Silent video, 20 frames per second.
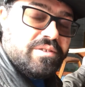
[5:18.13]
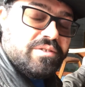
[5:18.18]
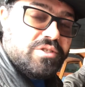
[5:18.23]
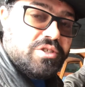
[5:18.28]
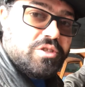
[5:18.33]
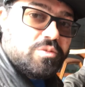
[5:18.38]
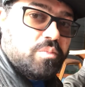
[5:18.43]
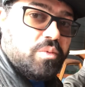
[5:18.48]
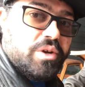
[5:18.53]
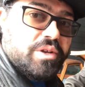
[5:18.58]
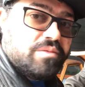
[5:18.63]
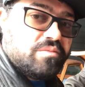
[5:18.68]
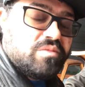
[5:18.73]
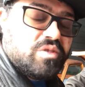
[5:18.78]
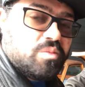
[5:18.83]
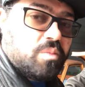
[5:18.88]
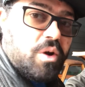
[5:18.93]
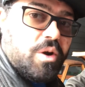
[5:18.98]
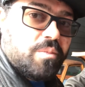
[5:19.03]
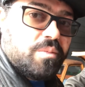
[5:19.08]
Just put
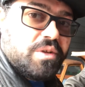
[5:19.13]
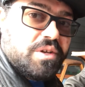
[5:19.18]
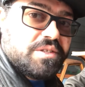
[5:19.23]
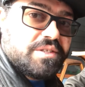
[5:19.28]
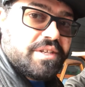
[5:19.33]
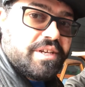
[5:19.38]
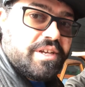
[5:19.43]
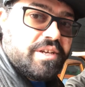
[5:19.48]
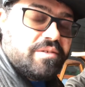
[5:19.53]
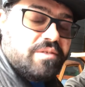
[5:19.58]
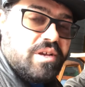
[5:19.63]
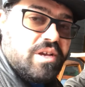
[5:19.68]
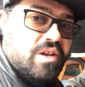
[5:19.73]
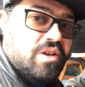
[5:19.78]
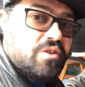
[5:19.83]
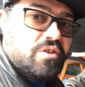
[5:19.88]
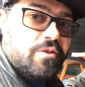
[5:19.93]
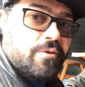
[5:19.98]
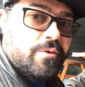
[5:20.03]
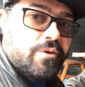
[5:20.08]
spark plugs in it,
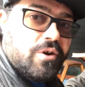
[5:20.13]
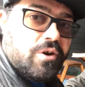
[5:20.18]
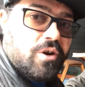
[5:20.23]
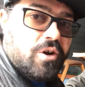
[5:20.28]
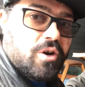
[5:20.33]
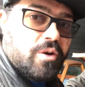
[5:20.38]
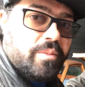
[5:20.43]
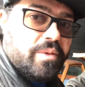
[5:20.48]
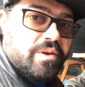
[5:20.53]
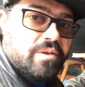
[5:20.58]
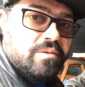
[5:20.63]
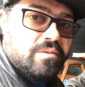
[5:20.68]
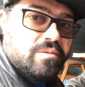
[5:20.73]
new carb.